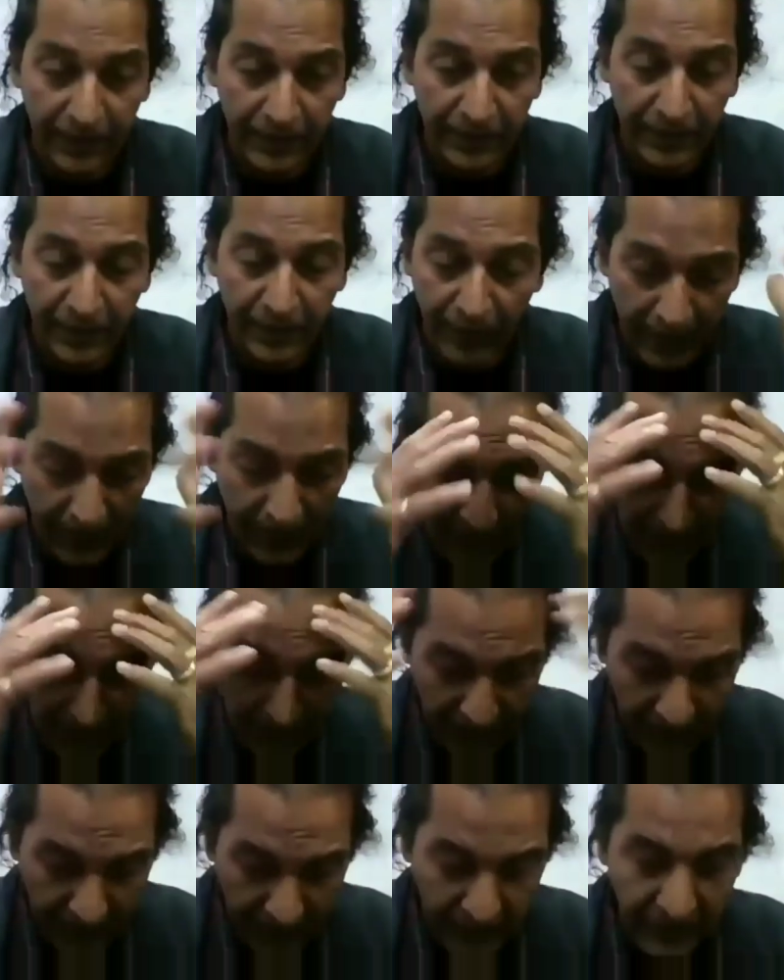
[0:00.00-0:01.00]
what is that?
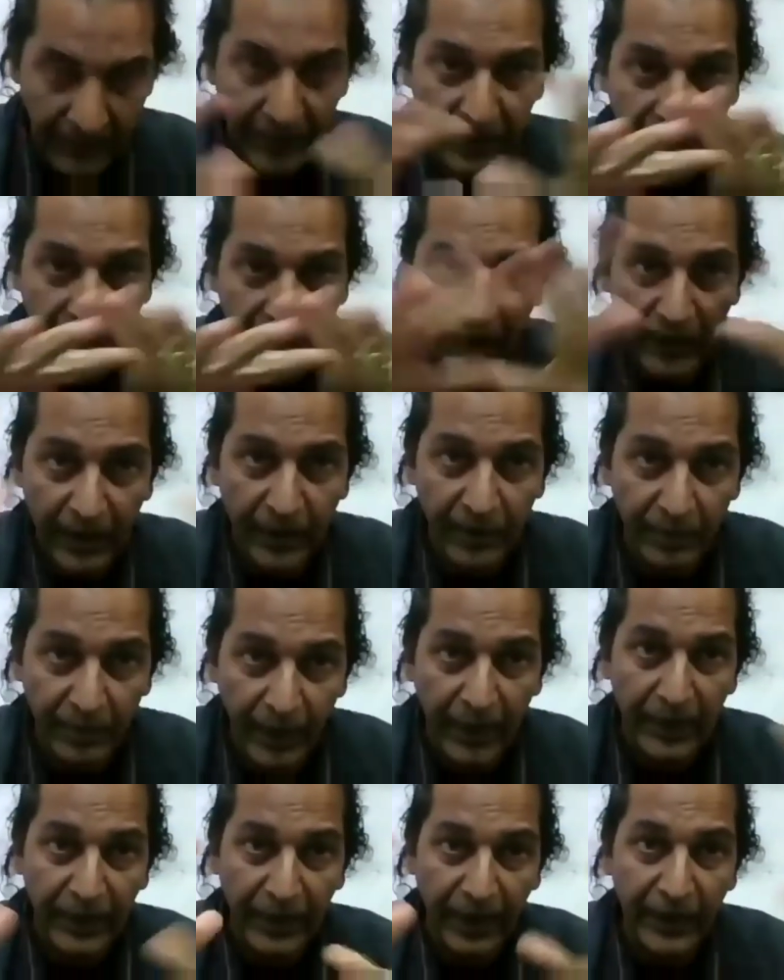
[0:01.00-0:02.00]
That
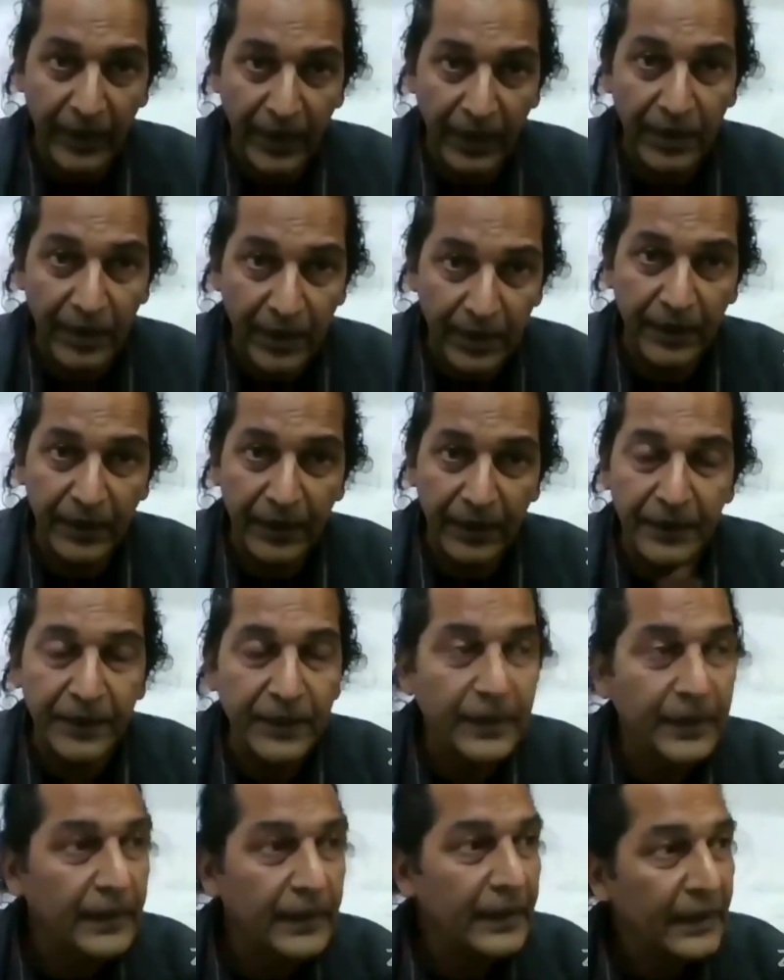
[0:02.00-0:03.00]
big thing that
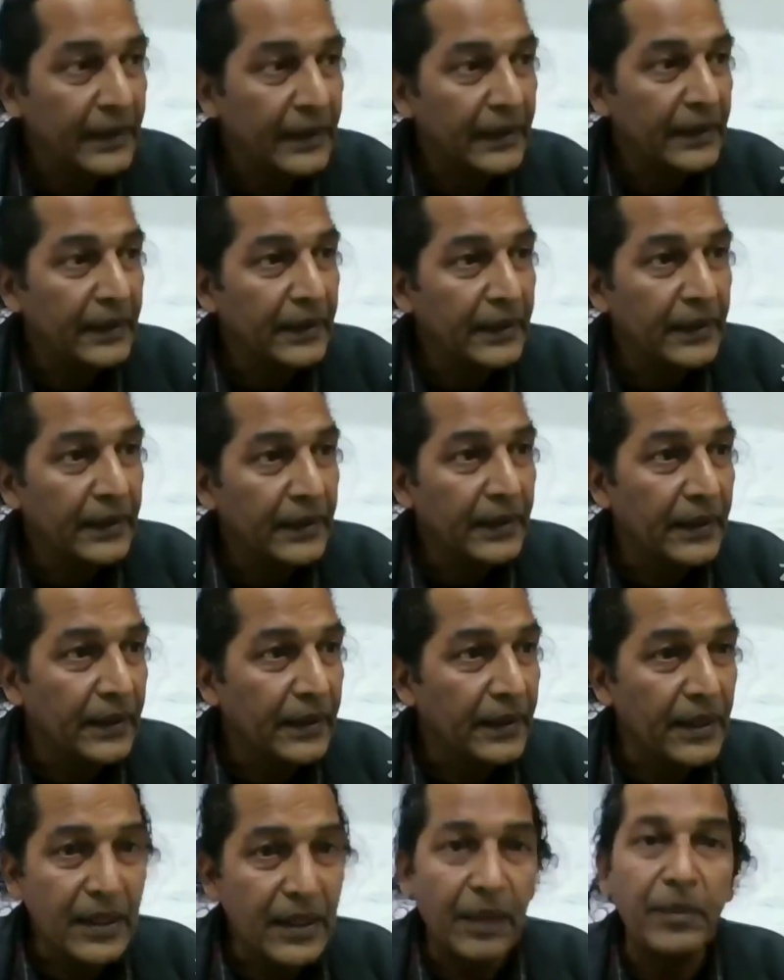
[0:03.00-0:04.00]

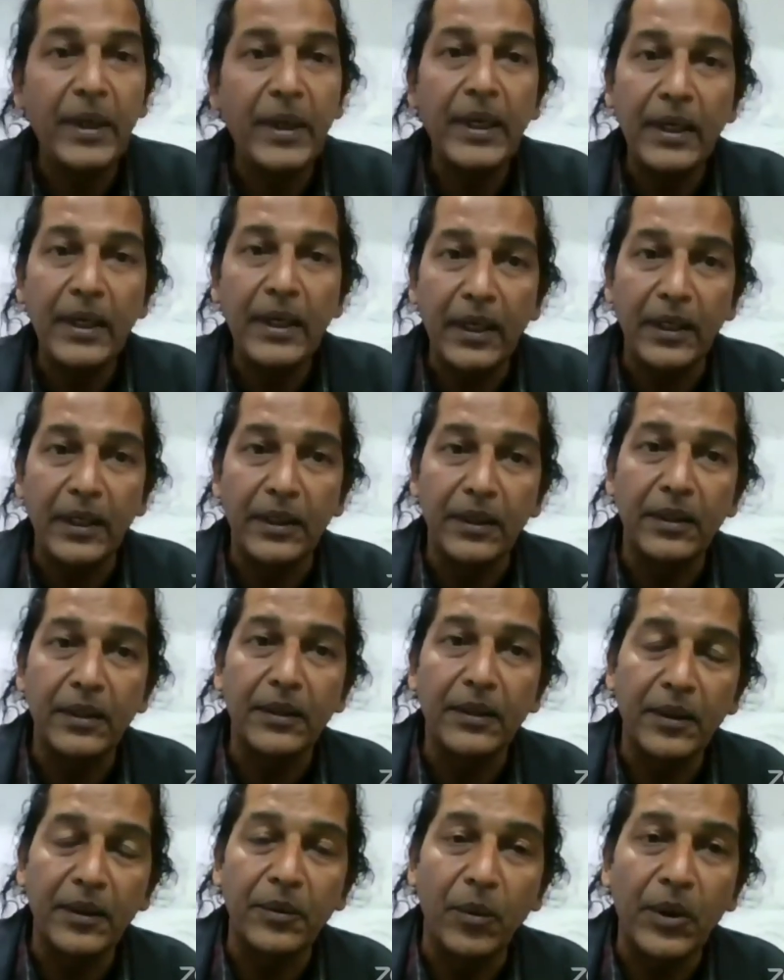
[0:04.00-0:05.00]
Zameen Kand,
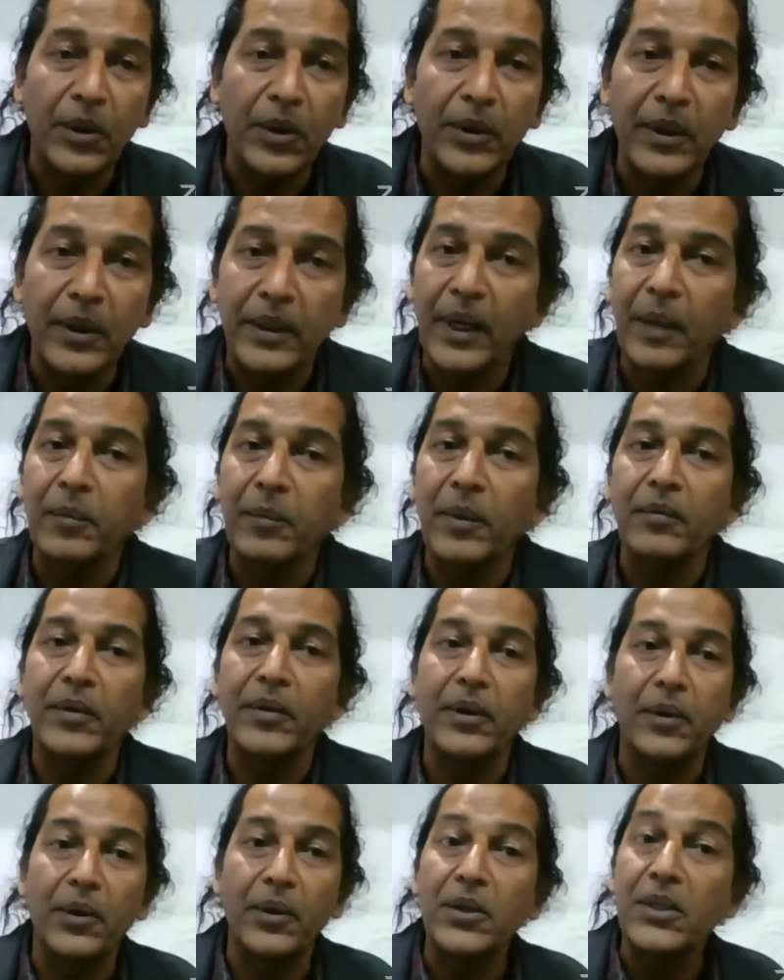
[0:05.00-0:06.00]
what in Tamil we
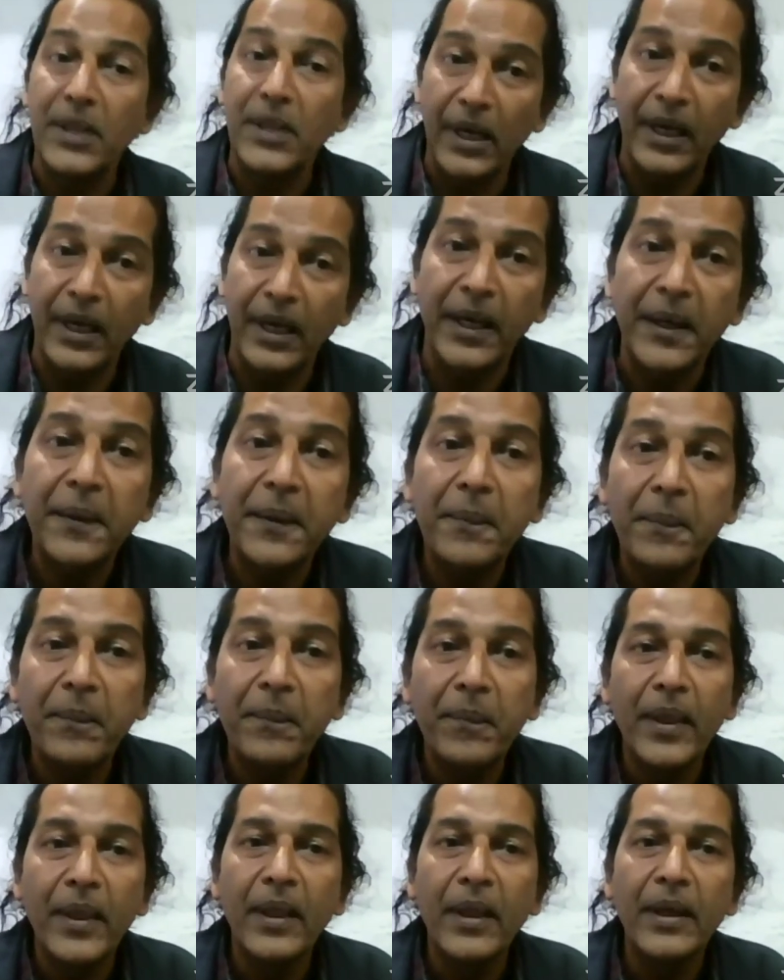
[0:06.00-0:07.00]
call Sene.
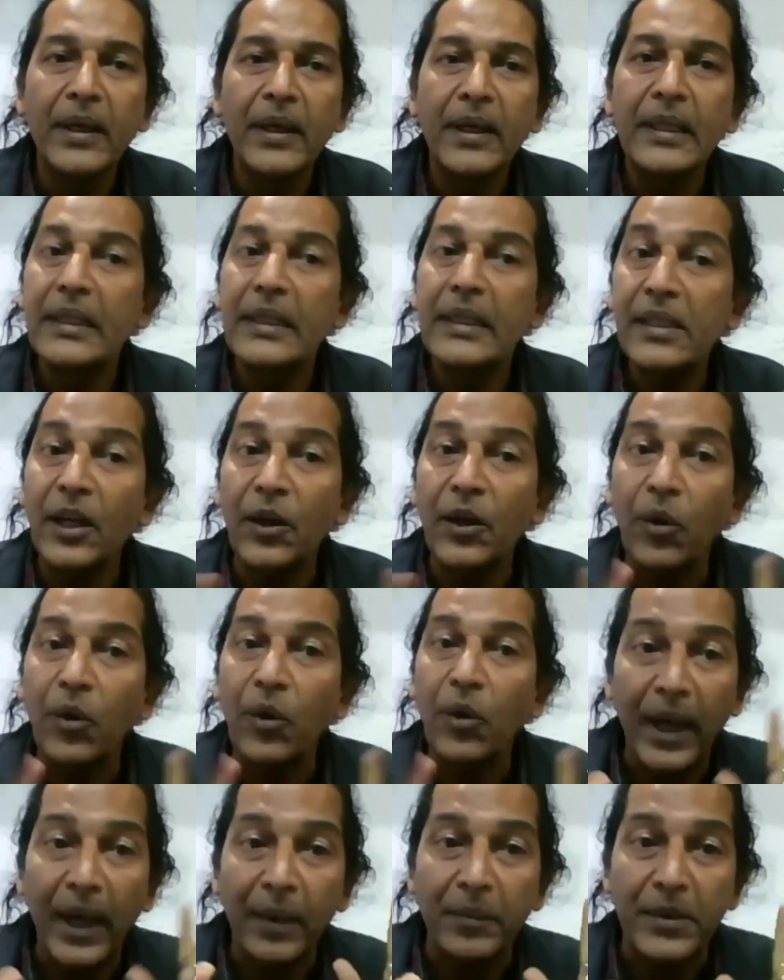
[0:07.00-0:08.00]
These are not
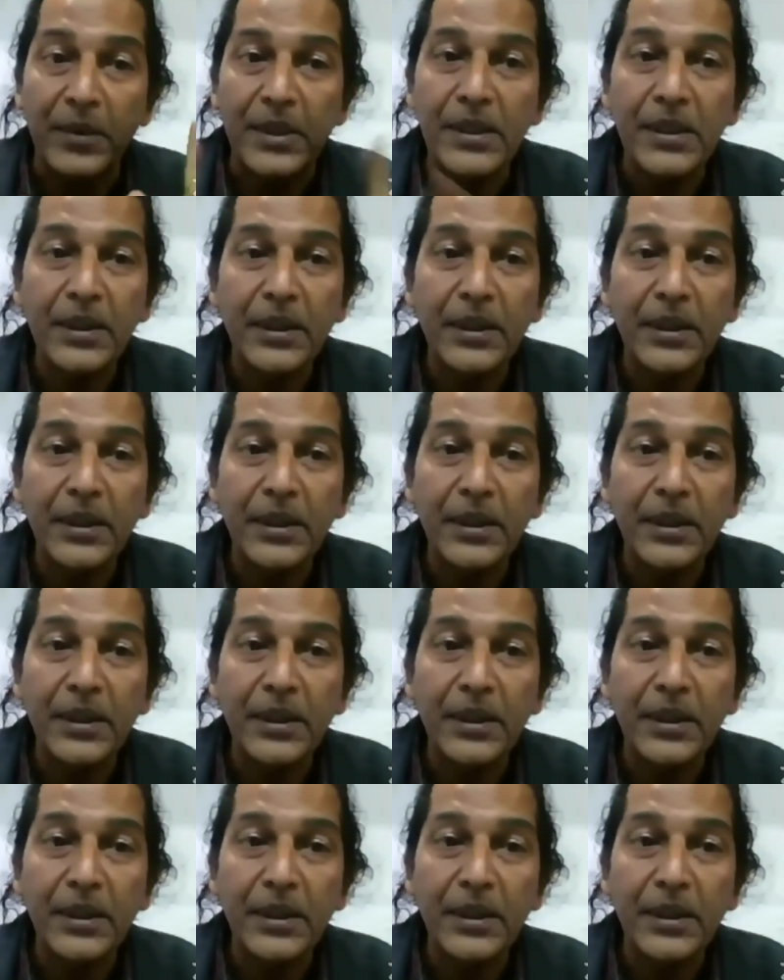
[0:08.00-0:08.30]
yams.